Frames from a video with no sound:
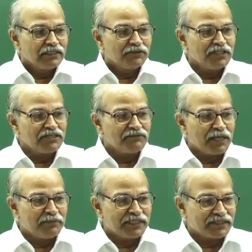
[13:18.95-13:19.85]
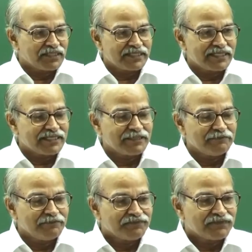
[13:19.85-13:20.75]
Now, this vibrating
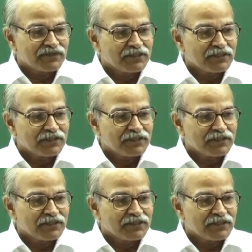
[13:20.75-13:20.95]
system